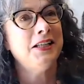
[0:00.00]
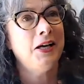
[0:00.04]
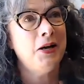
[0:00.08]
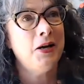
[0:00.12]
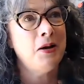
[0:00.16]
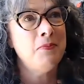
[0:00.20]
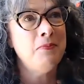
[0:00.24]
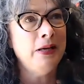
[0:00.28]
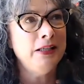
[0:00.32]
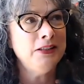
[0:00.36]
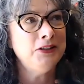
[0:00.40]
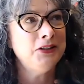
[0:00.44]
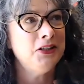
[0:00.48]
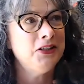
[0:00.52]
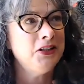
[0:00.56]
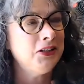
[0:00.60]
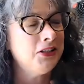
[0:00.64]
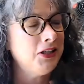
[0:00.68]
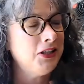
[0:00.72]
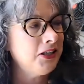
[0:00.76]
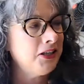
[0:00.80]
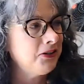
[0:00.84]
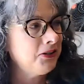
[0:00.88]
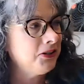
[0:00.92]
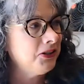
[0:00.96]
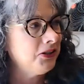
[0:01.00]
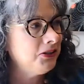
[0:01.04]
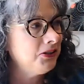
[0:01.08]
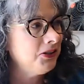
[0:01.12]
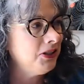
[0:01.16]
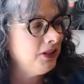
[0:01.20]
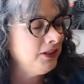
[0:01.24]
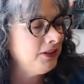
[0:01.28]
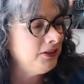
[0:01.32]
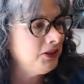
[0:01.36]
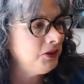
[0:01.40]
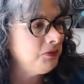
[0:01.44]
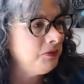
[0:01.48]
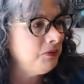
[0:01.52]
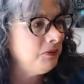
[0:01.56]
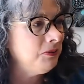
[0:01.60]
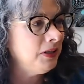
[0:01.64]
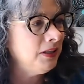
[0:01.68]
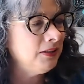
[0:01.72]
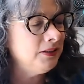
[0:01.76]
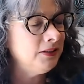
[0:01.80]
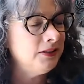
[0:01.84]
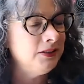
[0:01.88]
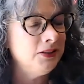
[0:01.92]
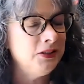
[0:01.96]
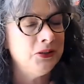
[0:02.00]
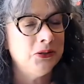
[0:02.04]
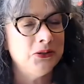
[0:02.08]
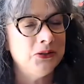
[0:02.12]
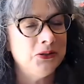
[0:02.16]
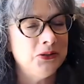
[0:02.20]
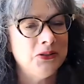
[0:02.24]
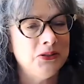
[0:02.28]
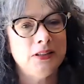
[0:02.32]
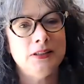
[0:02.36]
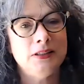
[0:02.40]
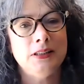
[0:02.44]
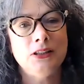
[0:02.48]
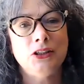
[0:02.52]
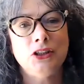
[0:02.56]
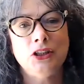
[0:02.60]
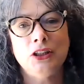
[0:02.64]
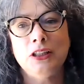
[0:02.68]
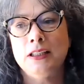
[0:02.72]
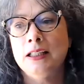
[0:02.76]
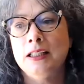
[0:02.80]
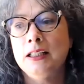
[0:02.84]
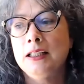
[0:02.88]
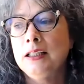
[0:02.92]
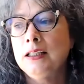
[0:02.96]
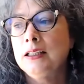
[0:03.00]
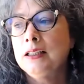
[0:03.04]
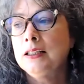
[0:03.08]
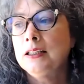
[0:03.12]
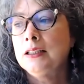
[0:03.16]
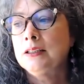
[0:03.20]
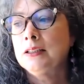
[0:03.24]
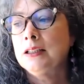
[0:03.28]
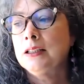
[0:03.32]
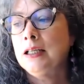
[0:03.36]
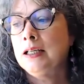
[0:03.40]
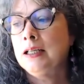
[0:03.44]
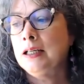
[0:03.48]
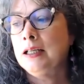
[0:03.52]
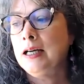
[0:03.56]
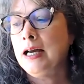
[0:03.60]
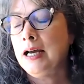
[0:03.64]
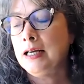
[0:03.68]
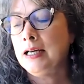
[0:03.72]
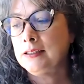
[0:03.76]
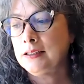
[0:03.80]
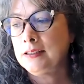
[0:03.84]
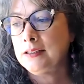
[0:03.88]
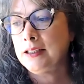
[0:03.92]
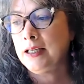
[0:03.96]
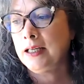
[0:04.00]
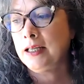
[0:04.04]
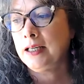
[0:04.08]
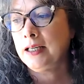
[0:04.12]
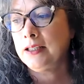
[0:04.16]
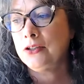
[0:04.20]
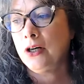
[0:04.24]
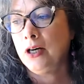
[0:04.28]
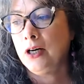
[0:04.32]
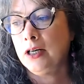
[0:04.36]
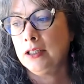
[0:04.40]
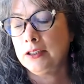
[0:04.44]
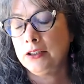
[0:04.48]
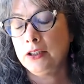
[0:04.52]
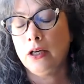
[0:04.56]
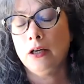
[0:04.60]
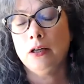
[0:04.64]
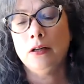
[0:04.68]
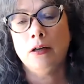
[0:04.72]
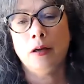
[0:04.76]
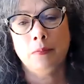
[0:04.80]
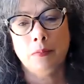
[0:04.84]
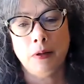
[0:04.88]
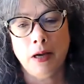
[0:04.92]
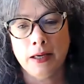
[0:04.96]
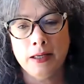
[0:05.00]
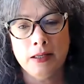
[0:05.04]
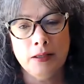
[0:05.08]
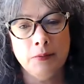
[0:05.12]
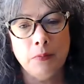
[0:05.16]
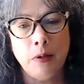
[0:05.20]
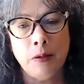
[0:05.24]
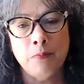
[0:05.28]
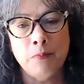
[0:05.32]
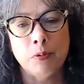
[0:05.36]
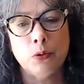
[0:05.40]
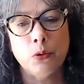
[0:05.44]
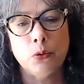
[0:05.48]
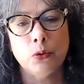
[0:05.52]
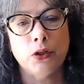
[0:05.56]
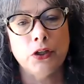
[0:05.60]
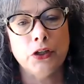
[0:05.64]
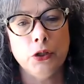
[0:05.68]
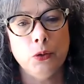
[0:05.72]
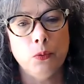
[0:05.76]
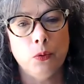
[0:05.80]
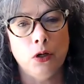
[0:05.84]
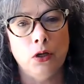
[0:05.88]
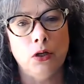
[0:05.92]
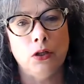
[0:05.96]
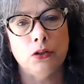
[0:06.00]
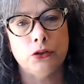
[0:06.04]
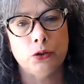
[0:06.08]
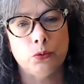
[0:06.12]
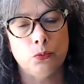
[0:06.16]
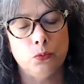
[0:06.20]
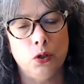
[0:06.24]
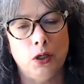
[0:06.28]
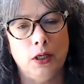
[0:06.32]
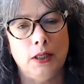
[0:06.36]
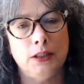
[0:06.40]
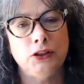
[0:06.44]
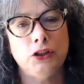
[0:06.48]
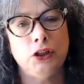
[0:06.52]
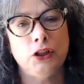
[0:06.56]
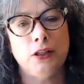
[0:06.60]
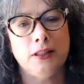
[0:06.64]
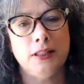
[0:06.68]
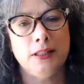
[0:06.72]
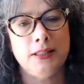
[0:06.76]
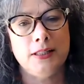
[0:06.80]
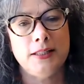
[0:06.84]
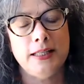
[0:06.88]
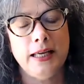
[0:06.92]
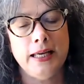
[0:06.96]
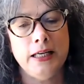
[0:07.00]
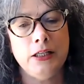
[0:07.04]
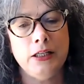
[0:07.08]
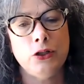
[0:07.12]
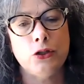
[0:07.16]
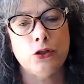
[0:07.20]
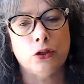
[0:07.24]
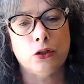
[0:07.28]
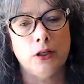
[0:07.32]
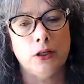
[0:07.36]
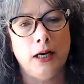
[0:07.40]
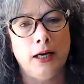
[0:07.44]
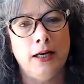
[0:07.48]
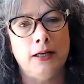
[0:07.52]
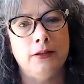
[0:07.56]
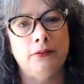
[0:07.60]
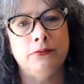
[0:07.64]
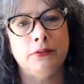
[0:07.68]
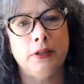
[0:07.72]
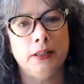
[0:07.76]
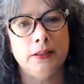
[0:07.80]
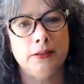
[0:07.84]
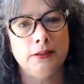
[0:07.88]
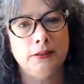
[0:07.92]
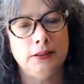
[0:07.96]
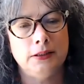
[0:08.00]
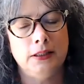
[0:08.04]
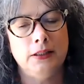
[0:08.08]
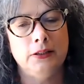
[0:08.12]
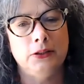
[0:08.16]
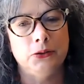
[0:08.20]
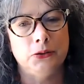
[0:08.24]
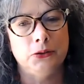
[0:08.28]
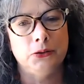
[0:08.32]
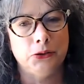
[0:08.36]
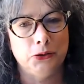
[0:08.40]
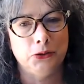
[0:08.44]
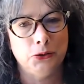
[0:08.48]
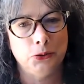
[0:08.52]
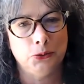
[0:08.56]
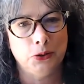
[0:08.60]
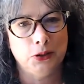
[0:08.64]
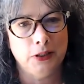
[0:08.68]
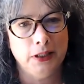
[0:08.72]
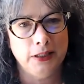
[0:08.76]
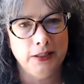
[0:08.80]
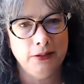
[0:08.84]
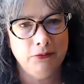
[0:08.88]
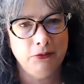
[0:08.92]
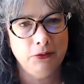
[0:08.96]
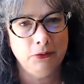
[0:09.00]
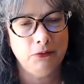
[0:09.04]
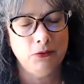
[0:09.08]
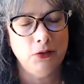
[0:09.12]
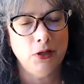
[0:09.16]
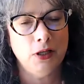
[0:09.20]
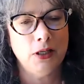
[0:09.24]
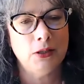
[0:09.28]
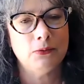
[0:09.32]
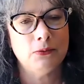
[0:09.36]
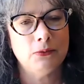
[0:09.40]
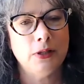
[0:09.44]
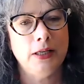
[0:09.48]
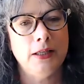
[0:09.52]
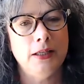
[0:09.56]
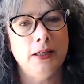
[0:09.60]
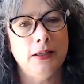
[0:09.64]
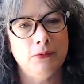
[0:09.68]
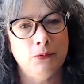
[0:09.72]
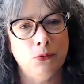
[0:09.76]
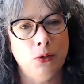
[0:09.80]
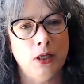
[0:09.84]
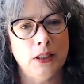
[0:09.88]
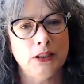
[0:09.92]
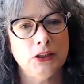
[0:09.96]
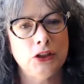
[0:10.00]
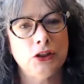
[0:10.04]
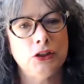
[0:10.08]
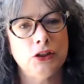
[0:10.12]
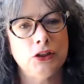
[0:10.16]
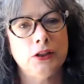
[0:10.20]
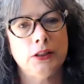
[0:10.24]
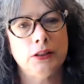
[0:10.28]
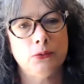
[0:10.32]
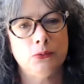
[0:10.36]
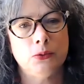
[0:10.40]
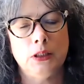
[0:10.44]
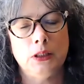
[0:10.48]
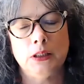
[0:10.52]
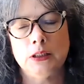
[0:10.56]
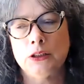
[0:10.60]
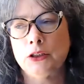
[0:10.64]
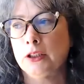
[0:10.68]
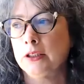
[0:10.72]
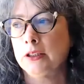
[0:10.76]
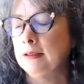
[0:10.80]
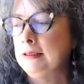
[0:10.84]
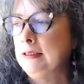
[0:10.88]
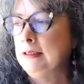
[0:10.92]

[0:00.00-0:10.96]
mentioned the author, Chimamanda Ngozi Adichie, has a TED Talk. I implore you all to watch it, The Danger of a Single Story. If you've not watched it, watch it.